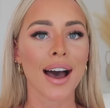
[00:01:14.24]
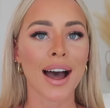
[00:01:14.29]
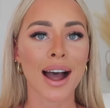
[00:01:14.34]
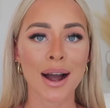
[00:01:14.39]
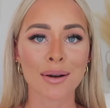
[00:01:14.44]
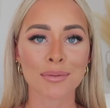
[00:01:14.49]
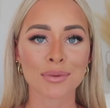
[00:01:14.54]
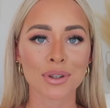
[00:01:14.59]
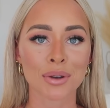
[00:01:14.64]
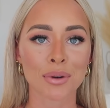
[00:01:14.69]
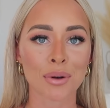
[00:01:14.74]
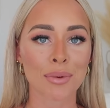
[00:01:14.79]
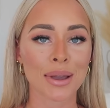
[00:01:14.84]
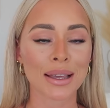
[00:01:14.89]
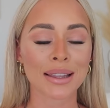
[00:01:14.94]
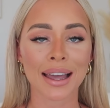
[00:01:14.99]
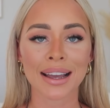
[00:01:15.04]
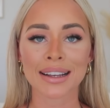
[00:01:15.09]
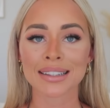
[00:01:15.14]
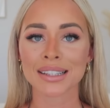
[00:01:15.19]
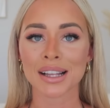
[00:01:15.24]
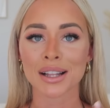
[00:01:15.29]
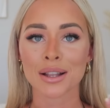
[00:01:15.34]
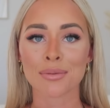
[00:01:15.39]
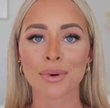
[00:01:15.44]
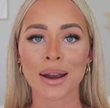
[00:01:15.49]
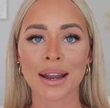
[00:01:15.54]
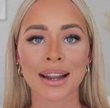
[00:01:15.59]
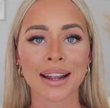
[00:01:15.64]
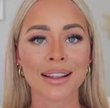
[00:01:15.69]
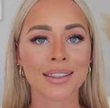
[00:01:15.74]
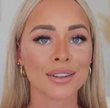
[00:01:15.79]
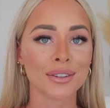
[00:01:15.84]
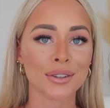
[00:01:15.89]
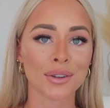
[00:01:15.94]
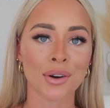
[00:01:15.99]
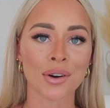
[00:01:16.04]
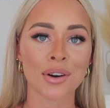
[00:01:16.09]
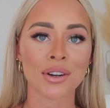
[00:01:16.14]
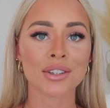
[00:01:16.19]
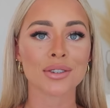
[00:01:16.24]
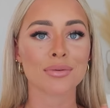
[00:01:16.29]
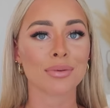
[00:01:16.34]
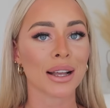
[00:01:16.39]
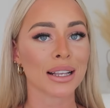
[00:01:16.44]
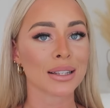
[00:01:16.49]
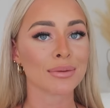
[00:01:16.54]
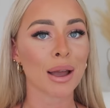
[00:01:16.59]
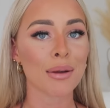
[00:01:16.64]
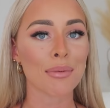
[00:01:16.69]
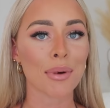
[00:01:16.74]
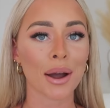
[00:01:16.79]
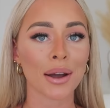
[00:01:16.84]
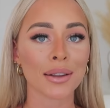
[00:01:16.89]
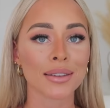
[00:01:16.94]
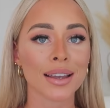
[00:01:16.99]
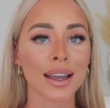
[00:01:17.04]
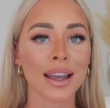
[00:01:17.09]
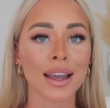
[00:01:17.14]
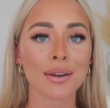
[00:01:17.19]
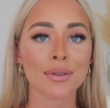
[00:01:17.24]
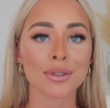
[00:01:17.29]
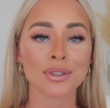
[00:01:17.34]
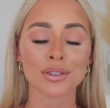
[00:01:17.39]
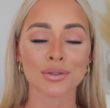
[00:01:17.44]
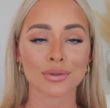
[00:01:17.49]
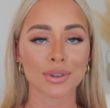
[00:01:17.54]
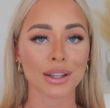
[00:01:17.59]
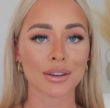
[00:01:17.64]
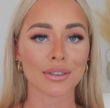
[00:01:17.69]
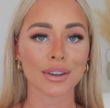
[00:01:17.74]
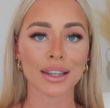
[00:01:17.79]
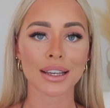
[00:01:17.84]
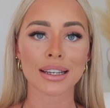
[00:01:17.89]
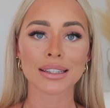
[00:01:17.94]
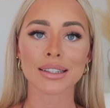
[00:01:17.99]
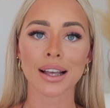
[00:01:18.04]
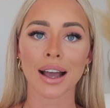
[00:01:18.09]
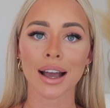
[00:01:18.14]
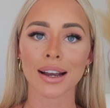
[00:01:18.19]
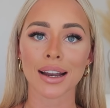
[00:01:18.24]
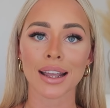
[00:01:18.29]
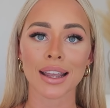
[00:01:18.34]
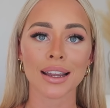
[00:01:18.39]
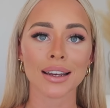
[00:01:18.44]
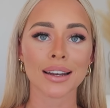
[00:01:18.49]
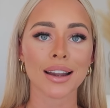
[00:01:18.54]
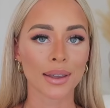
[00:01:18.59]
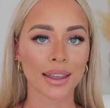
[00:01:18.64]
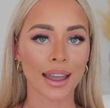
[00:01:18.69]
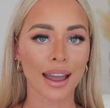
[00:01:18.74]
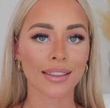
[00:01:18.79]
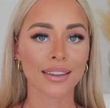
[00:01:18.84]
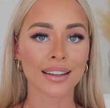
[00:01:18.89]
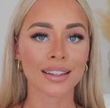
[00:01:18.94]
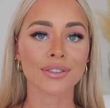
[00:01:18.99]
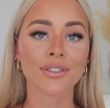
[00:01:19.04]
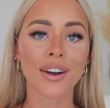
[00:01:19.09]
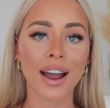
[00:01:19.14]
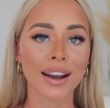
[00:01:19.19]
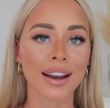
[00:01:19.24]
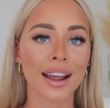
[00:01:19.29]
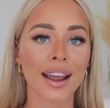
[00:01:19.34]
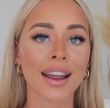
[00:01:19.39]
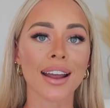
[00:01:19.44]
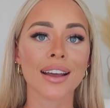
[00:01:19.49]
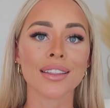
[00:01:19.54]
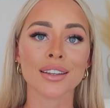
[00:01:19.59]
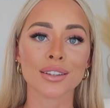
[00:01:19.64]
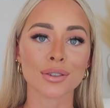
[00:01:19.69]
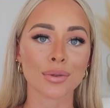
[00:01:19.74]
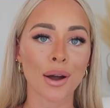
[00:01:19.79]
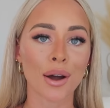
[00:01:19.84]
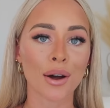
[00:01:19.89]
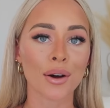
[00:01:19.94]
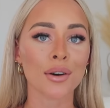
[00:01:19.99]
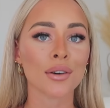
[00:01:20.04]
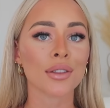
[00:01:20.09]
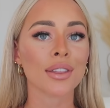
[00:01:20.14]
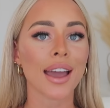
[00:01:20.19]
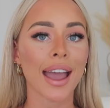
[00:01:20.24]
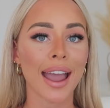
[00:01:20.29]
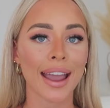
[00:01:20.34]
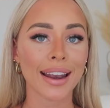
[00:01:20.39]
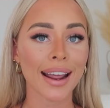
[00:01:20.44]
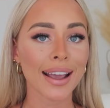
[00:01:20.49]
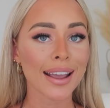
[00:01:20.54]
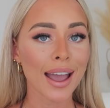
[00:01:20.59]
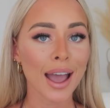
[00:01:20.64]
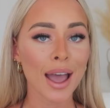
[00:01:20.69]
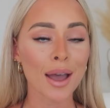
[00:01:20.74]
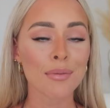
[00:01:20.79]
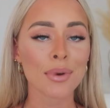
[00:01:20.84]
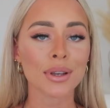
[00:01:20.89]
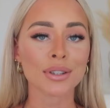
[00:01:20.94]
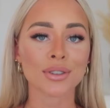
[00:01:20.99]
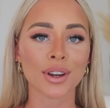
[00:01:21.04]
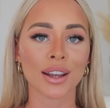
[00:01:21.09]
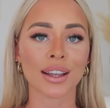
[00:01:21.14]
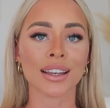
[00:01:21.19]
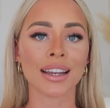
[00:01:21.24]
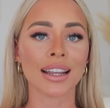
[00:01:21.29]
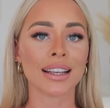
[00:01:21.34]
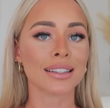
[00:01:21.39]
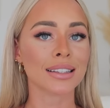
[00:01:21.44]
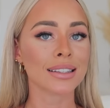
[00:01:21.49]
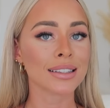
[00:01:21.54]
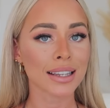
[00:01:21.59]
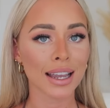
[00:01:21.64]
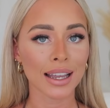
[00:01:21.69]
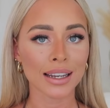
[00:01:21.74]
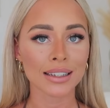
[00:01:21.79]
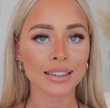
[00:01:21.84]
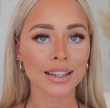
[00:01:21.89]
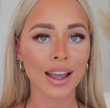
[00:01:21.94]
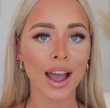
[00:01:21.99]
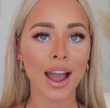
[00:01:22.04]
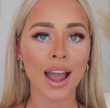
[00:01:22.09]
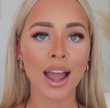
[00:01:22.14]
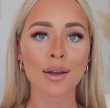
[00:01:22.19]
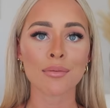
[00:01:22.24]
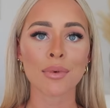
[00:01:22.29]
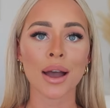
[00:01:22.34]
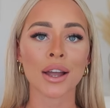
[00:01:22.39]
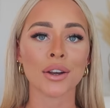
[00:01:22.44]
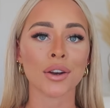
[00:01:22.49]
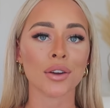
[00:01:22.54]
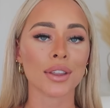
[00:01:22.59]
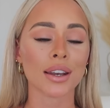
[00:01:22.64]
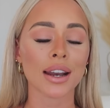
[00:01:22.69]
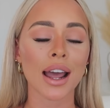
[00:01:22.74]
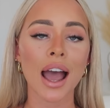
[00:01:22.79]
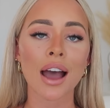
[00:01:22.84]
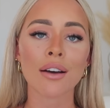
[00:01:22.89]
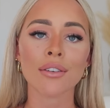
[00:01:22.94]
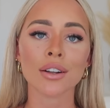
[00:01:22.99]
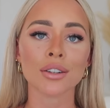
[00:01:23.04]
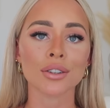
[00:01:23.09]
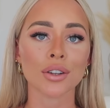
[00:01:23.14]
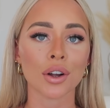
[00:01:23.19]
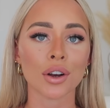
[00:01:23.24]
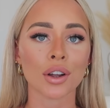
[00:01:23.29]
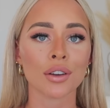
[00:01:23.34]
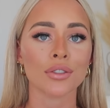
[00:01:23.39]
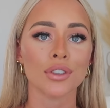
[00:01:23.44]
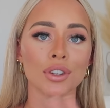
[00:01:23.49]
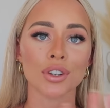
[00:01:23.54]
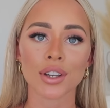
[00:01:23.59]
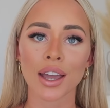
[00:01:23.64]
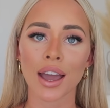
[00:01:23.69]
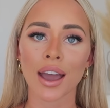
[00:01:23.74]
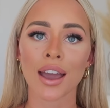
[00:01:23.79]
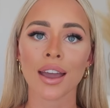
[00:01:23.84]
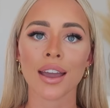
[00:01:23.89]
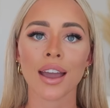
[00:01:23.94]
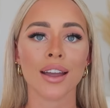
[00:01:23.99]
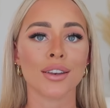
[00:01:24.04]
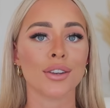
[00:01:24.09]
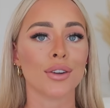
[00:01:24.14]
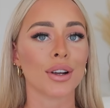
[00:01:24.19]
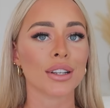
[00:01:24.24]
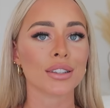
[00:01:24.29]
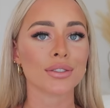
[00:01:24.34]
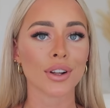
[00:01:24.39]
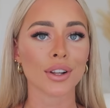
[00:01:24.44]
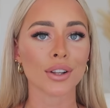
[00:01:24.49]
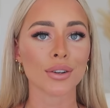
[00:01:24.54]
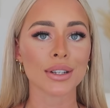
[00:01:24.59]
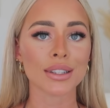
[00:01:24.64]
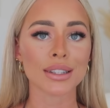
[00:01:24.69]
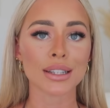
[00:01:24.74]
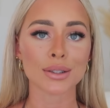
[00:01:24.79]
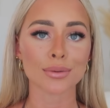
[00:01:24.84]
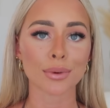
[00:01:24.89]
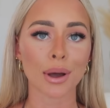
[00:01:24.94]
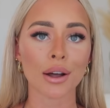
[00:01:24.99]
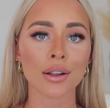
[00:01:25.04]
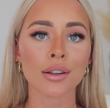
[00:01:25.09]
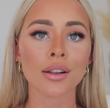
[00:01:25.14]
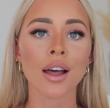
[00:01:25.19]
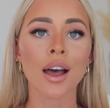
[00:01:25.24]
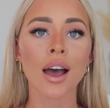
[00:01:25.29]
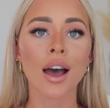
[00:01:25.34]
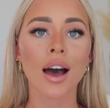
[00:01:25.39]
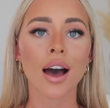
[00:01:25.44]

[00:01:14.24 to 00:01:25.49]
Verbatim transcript: Um, so we'll be like celebrating the launch plus my birthday, which is really, really exciting. But yeah, this Friday the 12th, 8 a.m. Australian Eastern Standard Time. I know that I have a lot of UK and US followers as well.